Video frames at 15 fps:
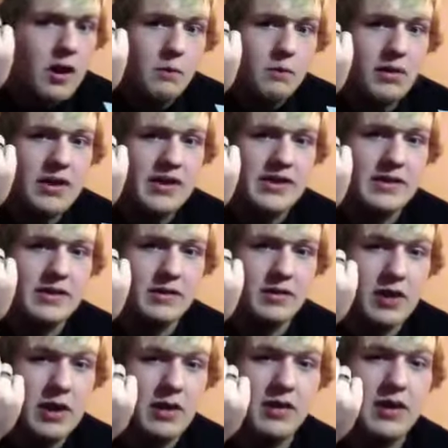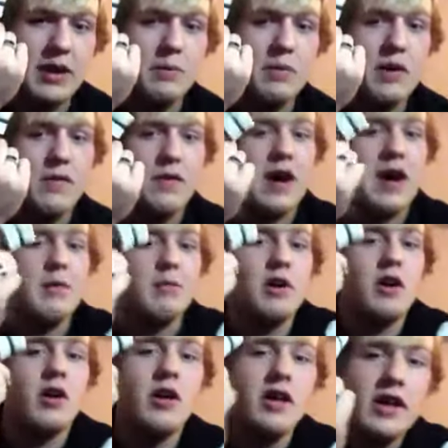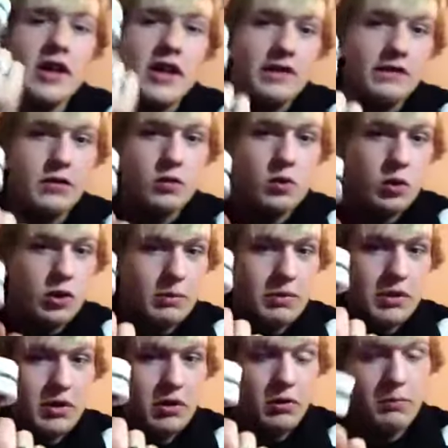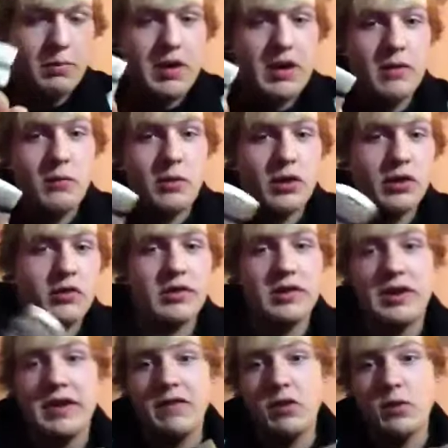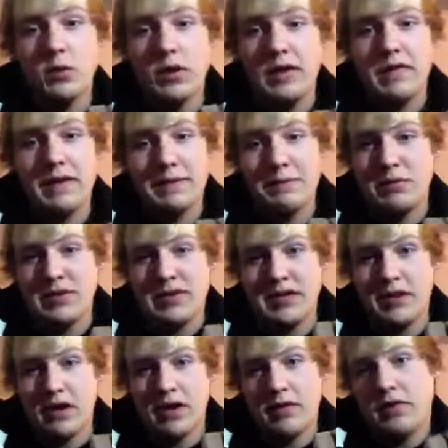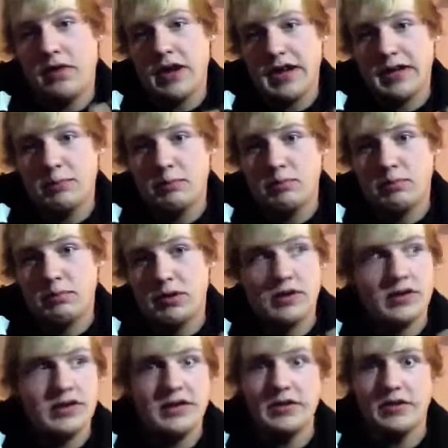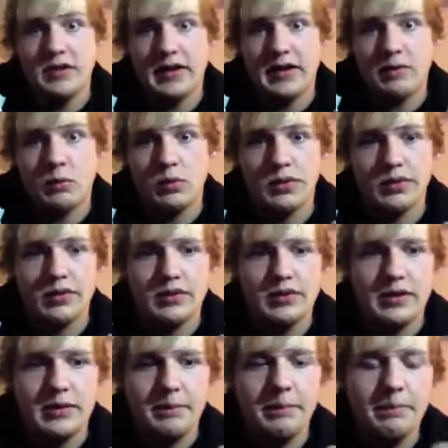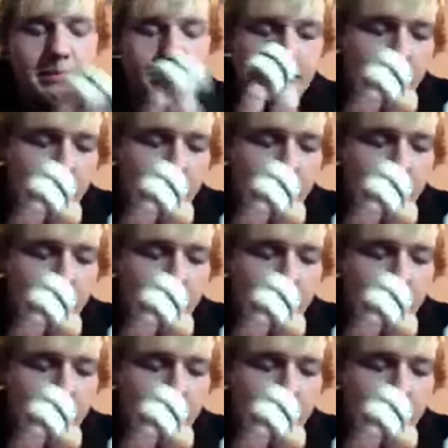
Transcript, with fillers: Plus, great thing about Fireball, if you core a pair of wheels, they'll give you twenty five percent off your next purchase, like of wheels or something.